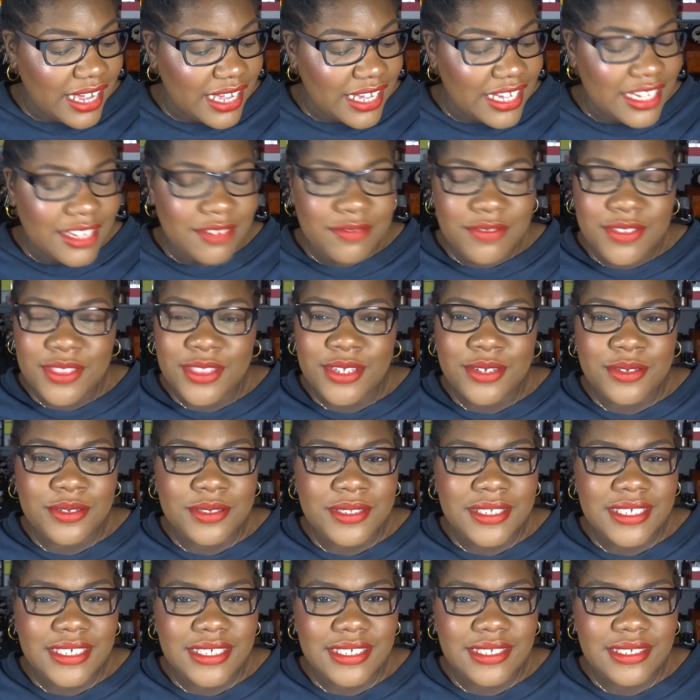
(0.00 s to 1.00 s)
Even though
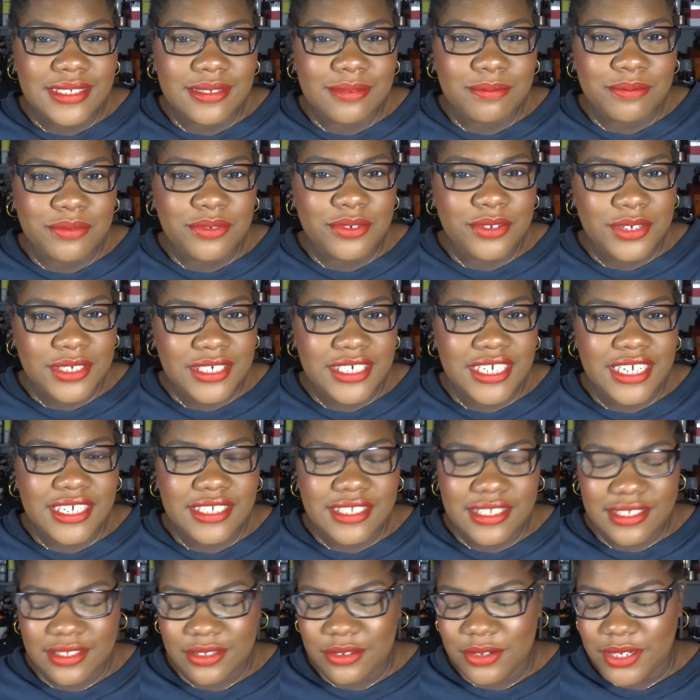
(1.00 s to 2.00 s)
this
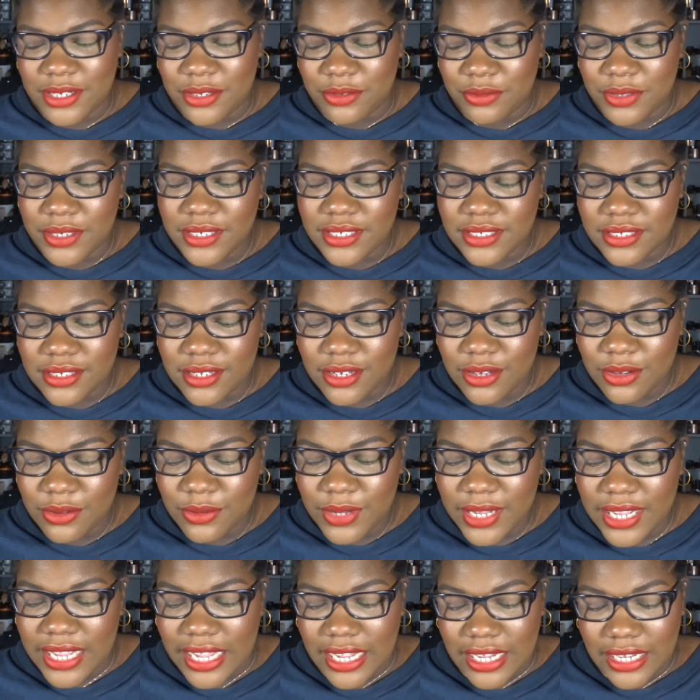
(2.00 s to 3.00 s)
project is going really slow,
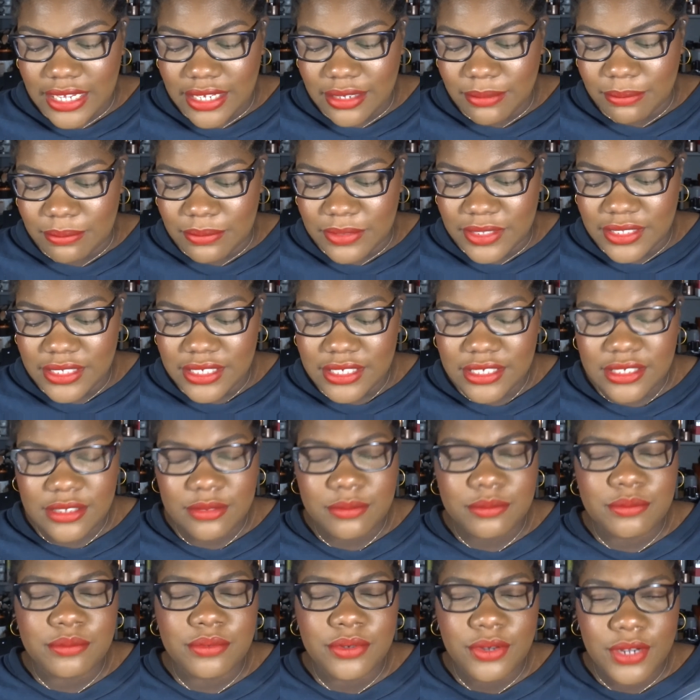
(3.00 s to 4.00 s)
I'm still
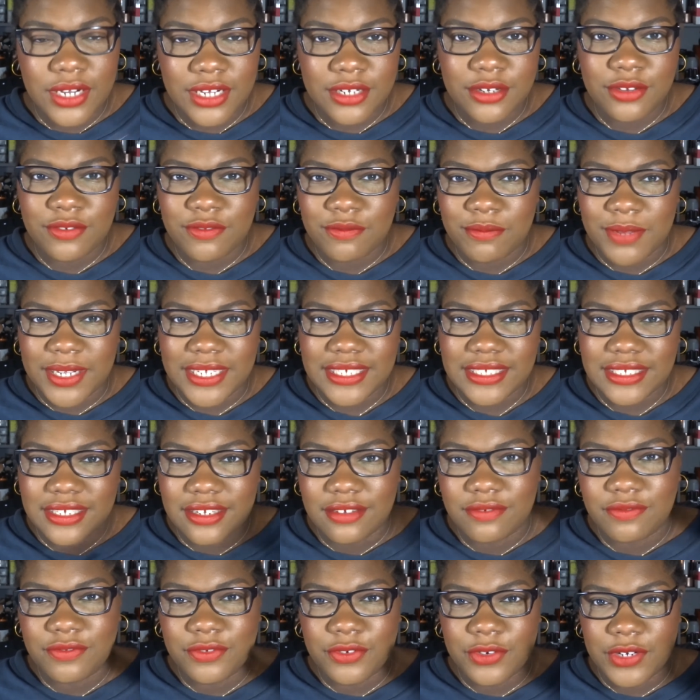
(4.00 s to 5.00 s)
proud of
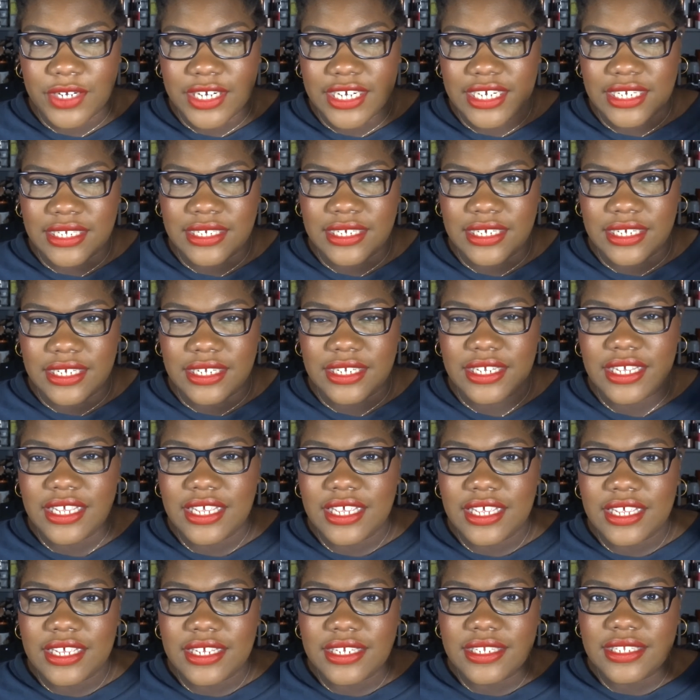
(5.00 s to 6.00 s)
myself for getting
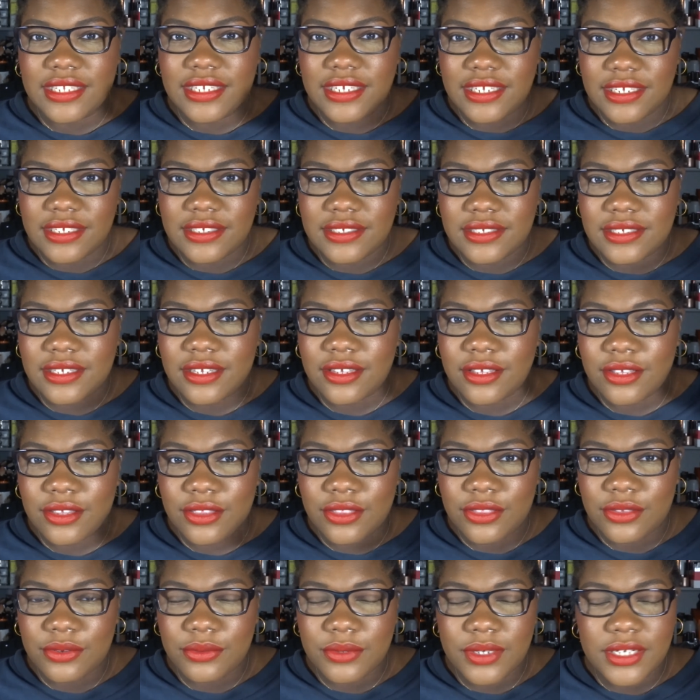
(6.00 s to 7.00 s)
these
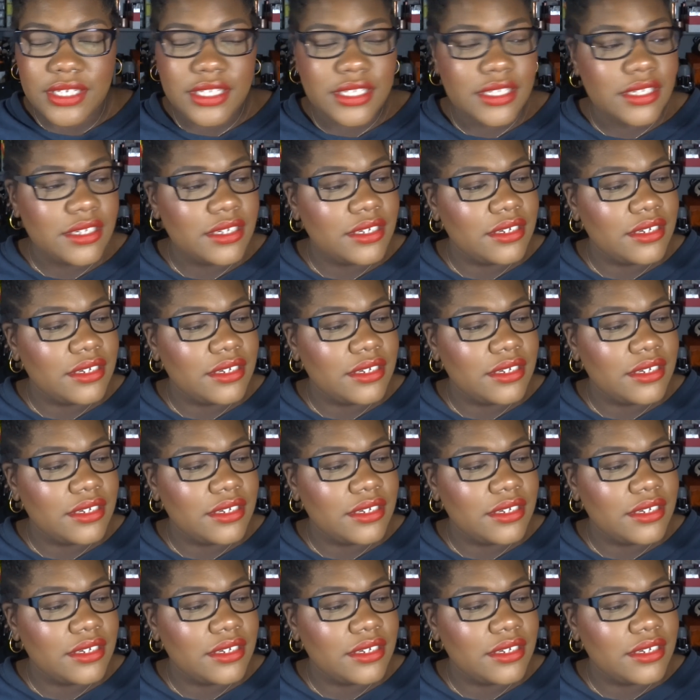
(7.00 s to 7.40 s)
3